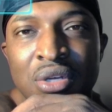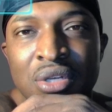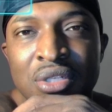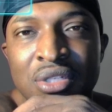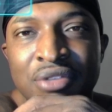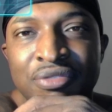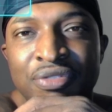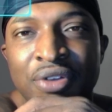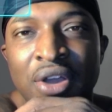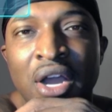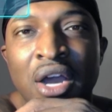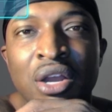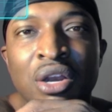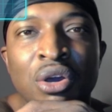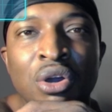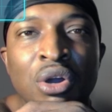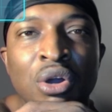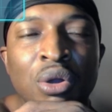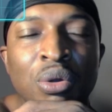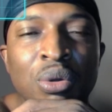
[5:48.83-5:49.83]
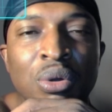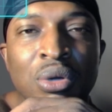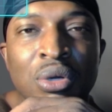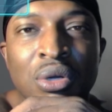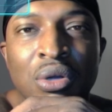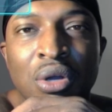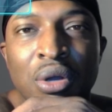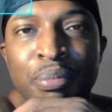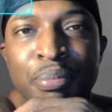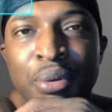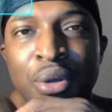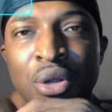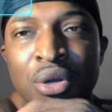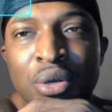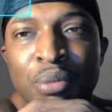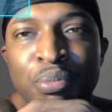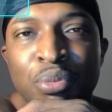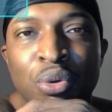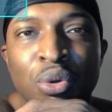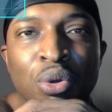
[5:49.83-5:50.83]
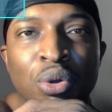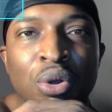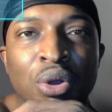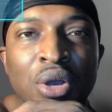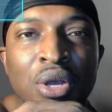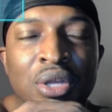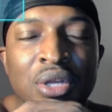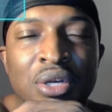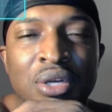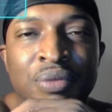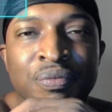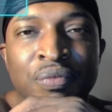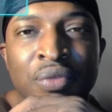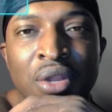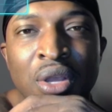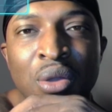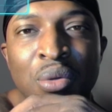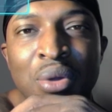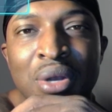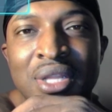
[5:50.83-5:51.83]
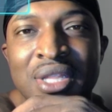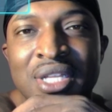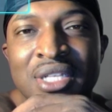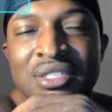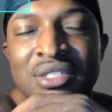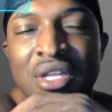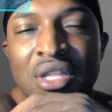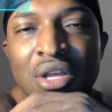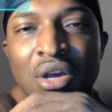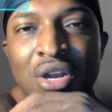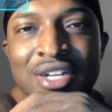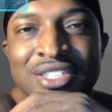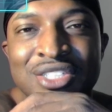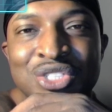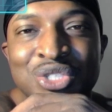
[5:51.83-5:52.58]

Davido or Burna Boy or one of these other artists.